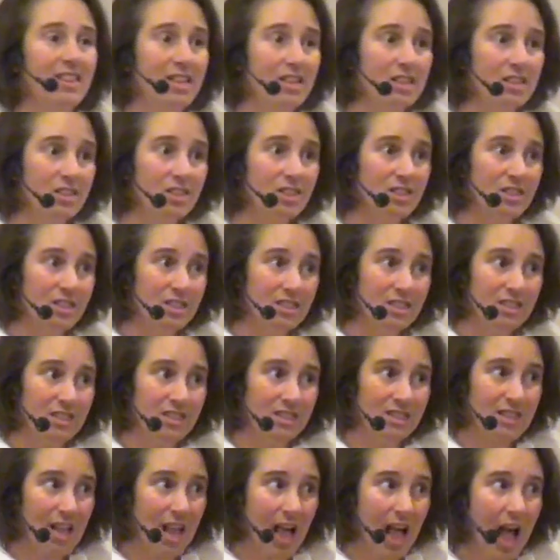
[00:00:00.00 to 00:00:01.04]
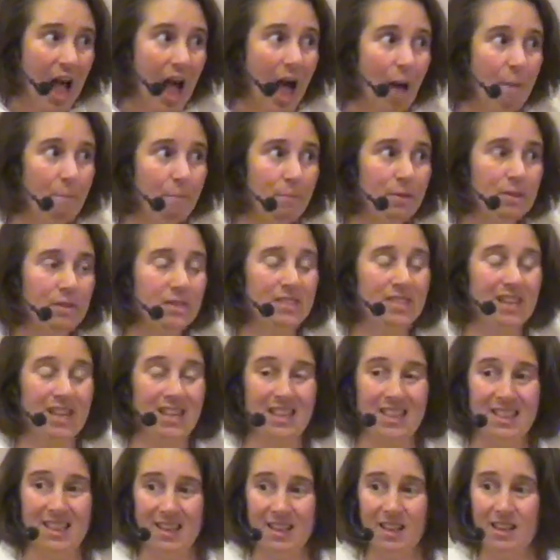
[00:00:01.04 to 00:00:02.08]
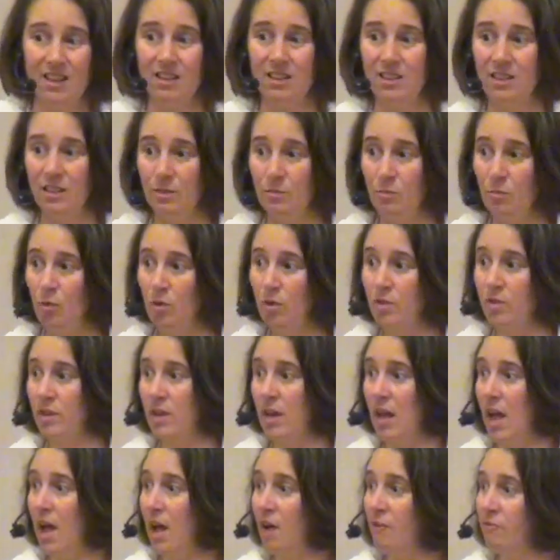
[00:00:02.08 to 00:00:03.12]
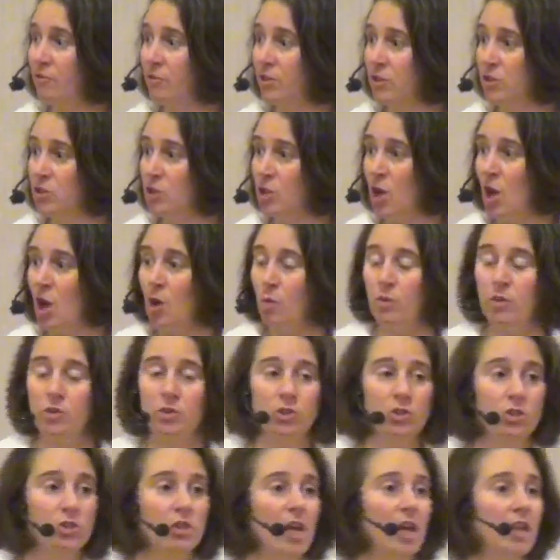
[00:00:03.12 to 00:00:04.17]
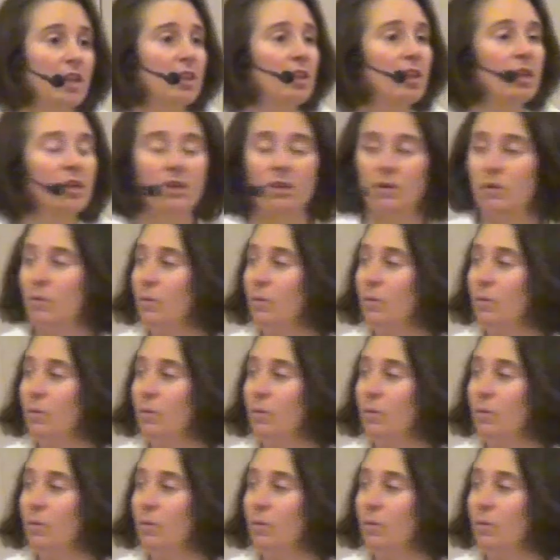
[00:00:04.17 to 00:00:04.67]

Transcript: this happens, I think, a little more than average, which is that,